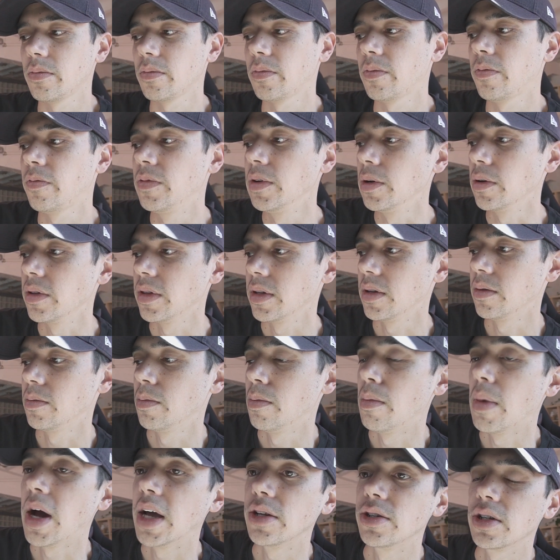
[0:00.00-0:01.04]
feel that
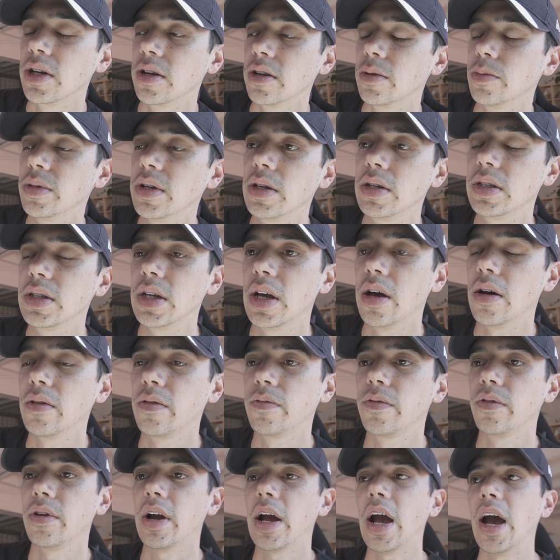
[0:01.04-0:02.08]
my channel being down
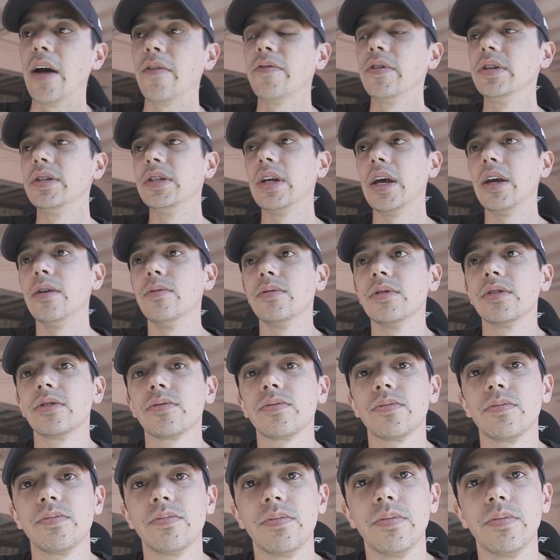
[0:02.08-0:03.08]
for half a day was